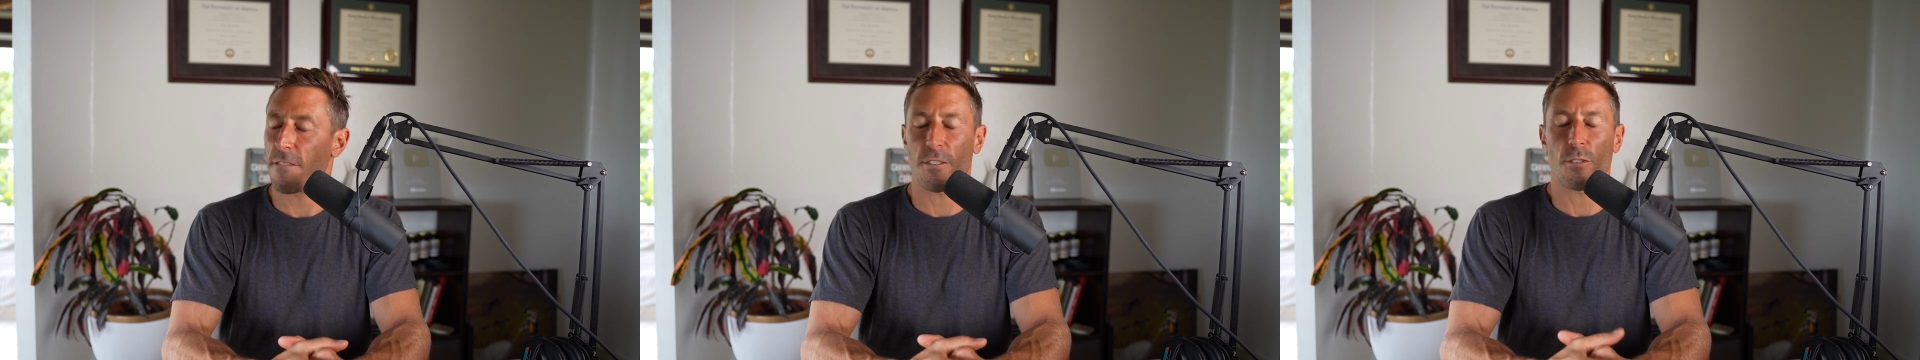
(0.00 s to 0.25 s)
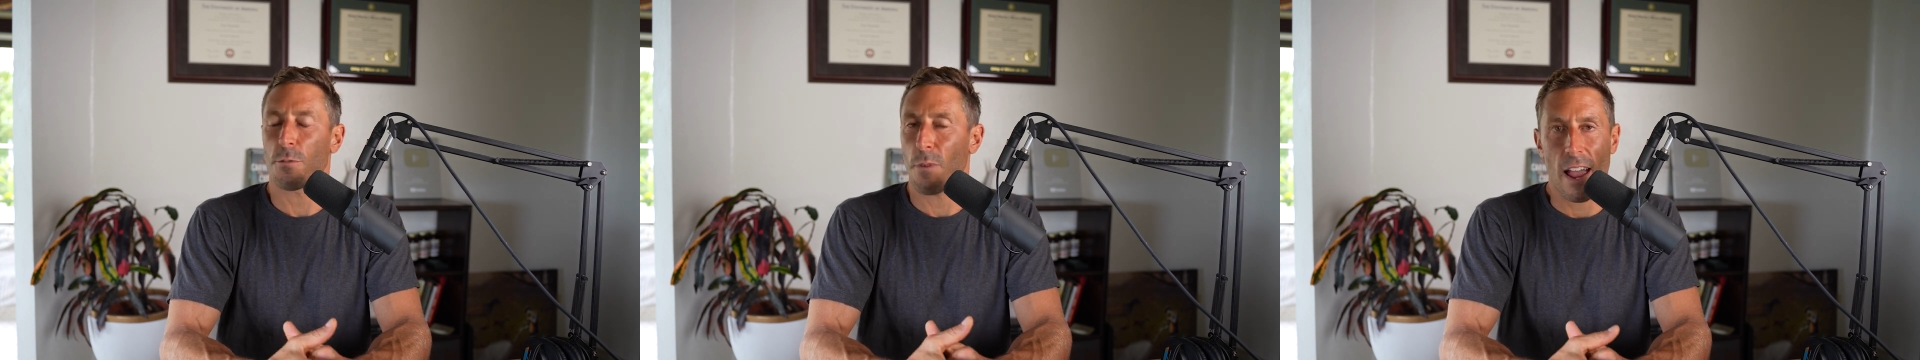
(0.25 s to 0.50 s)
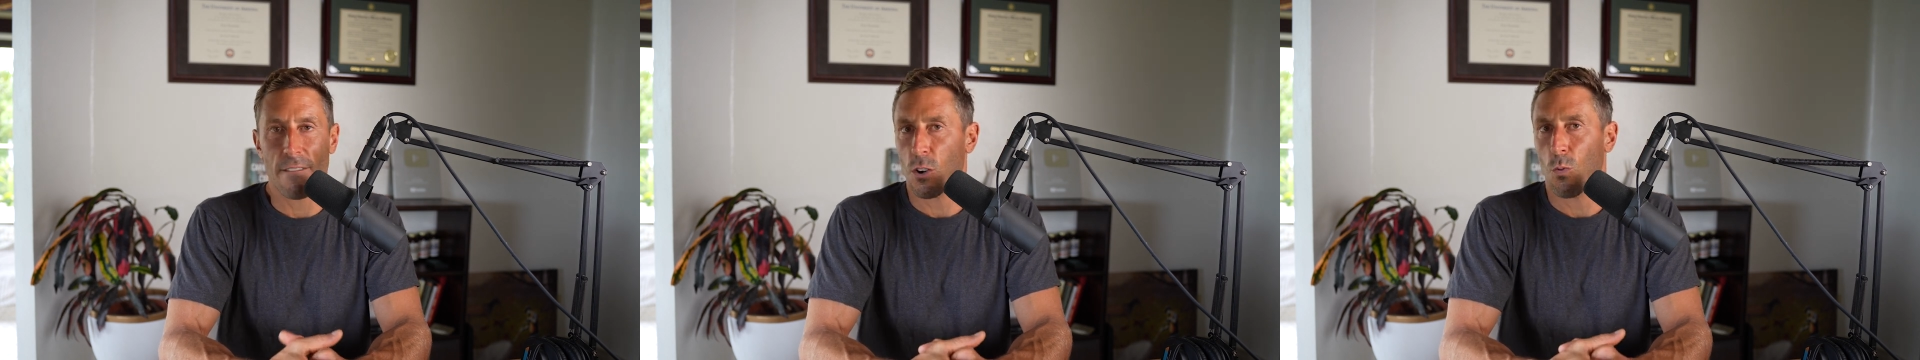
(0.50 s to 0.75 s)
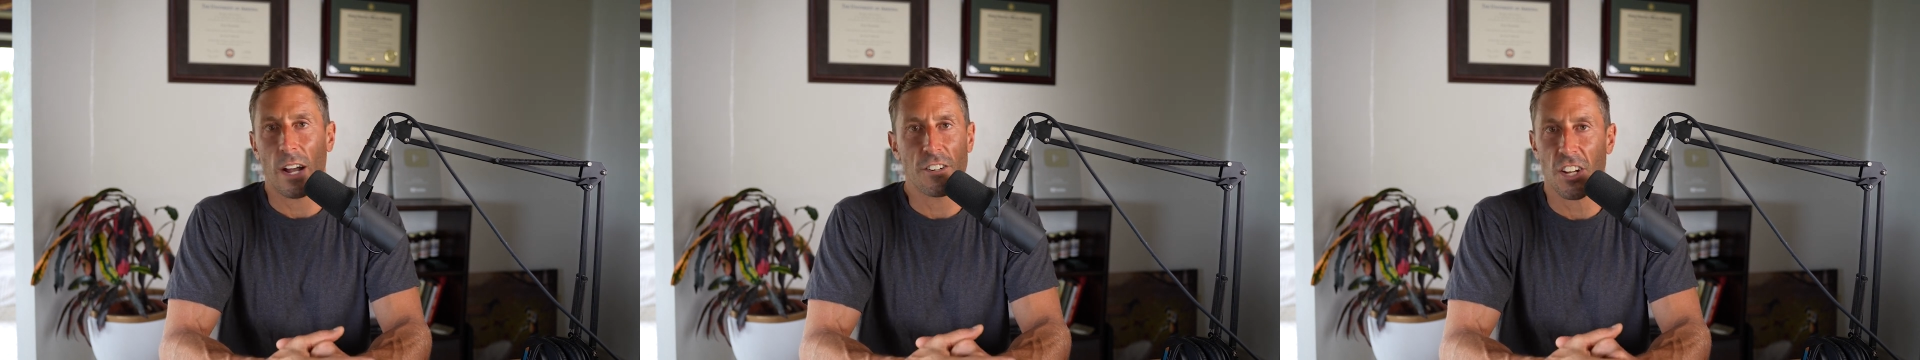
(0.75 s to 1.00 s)
If you're
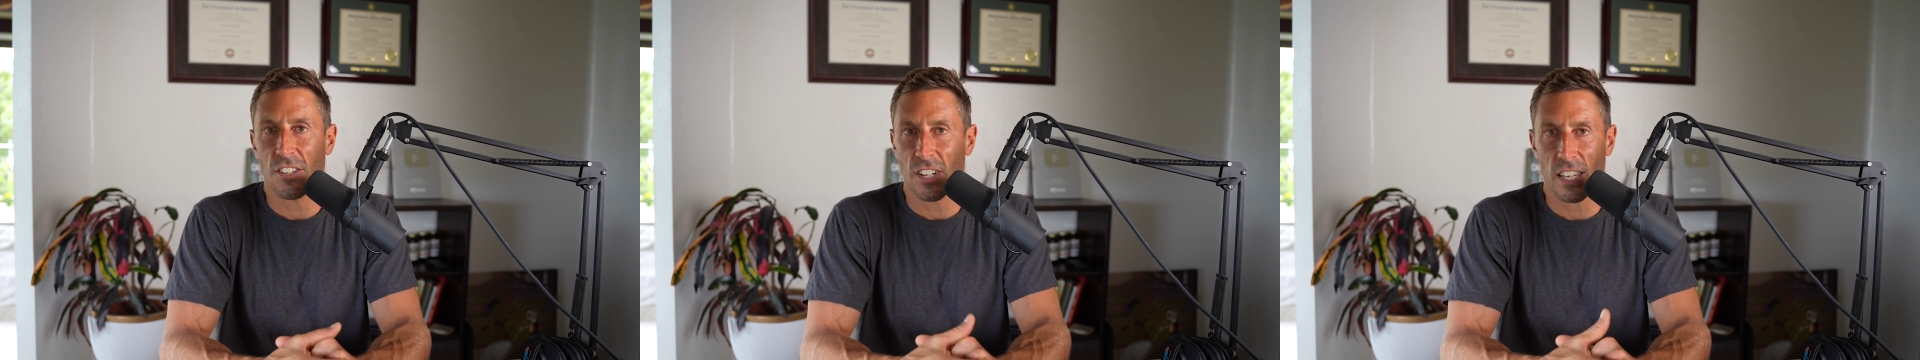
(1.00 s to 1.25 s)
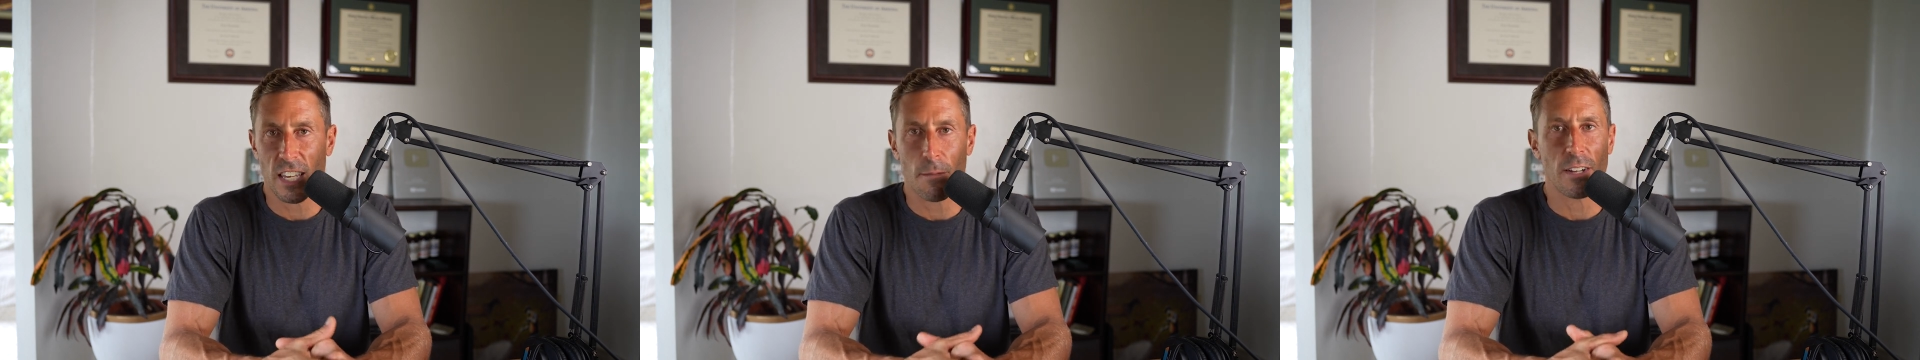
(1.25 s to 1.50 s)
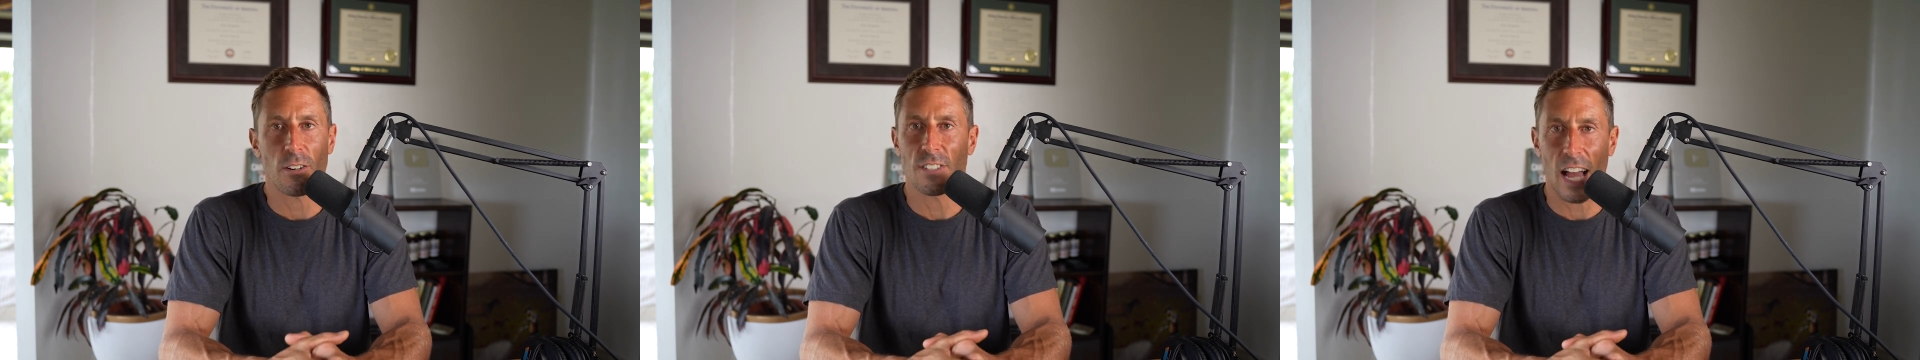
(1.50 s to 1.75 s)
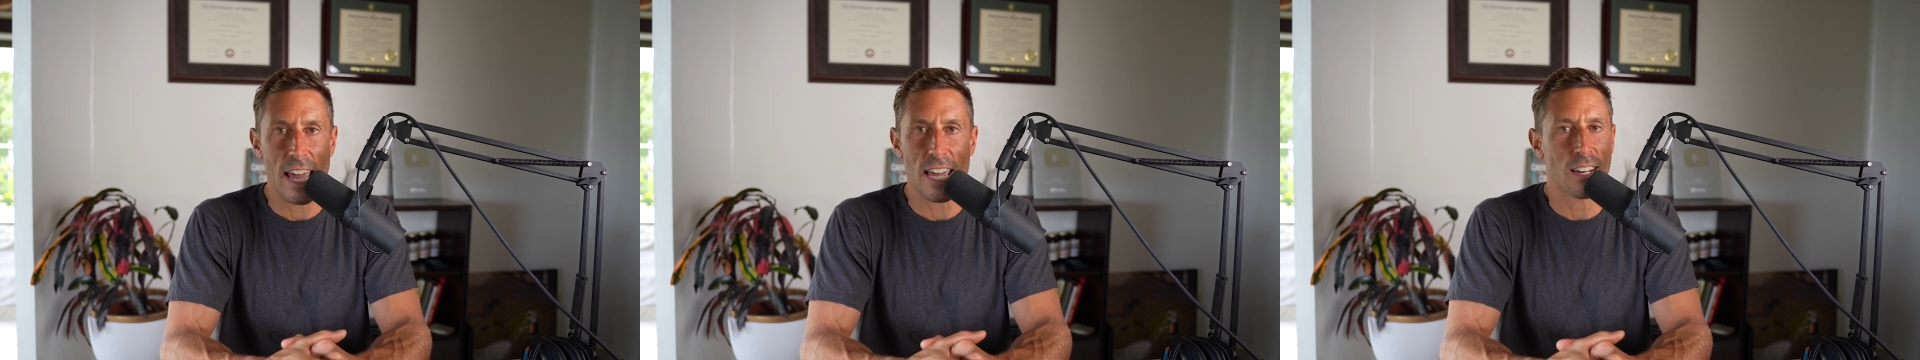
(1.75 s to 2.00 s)
thriving, why change anything about your
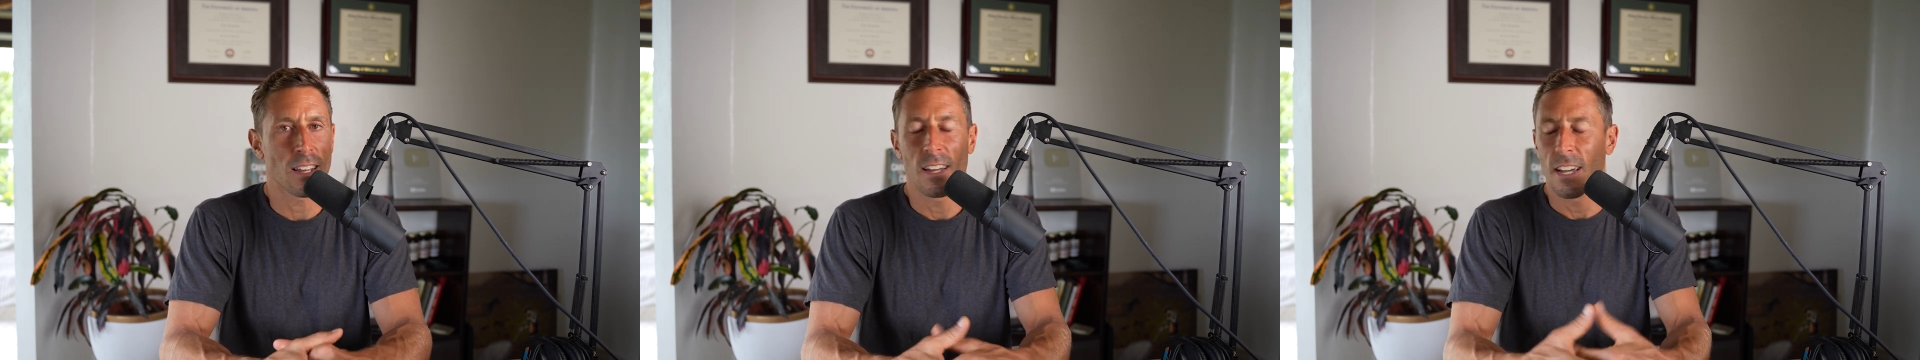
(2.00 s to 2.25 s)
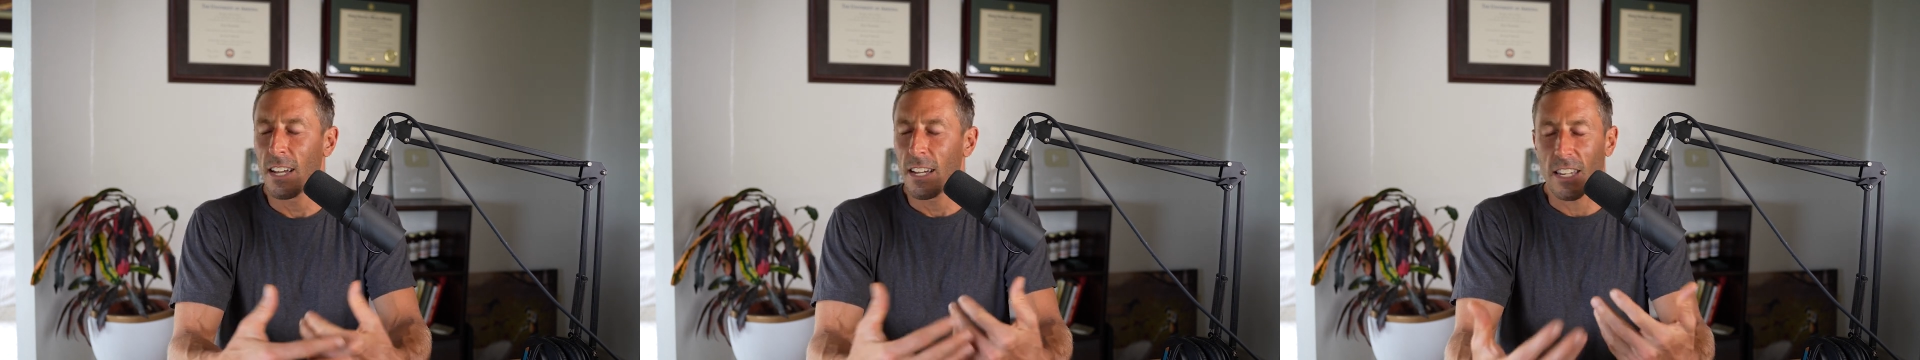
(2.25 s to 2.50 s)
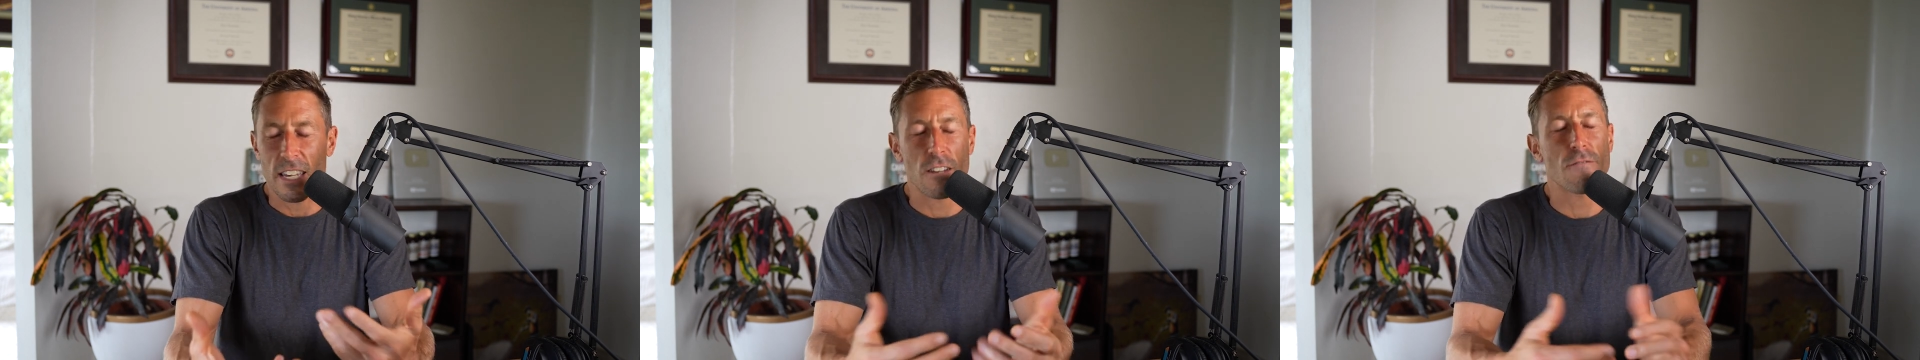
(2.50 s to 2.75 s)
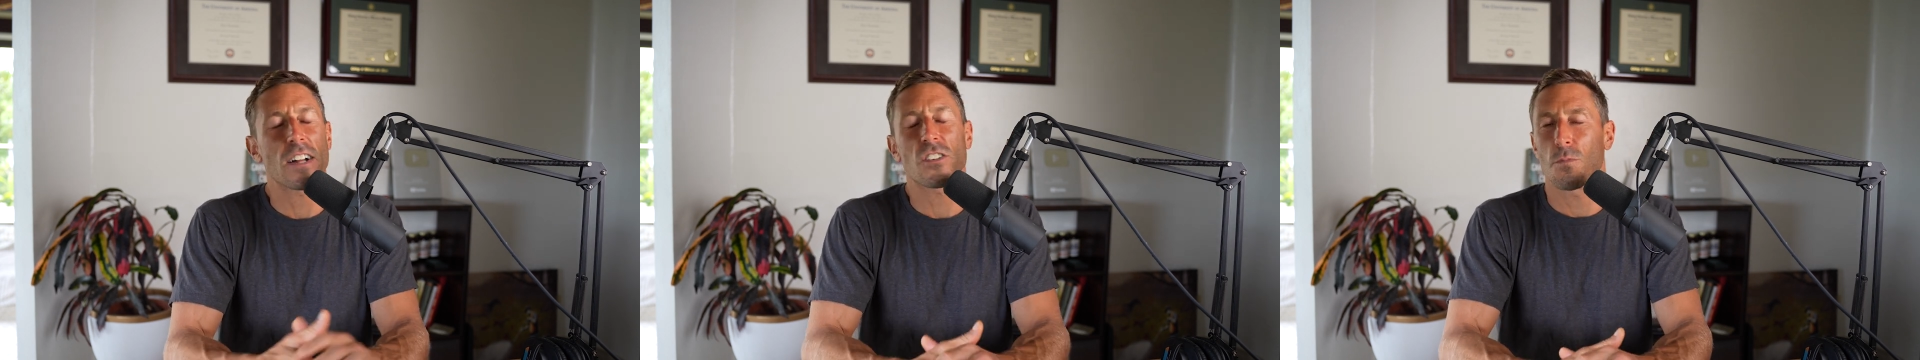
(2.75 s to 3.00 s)
diet? Eat
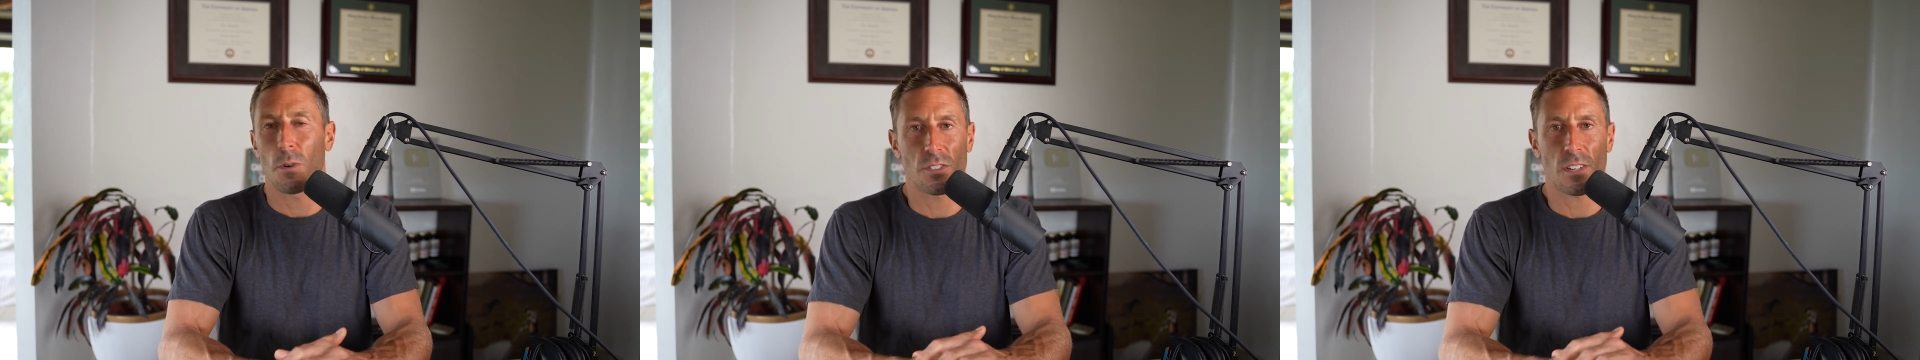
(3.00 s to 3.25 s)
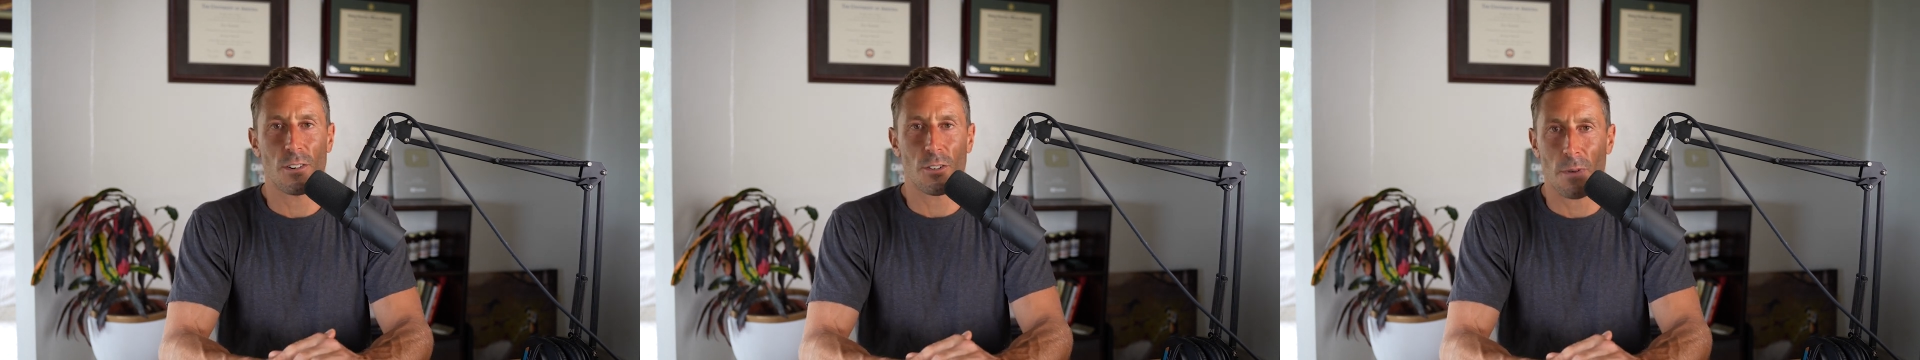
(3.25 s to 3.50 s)
your vegetables if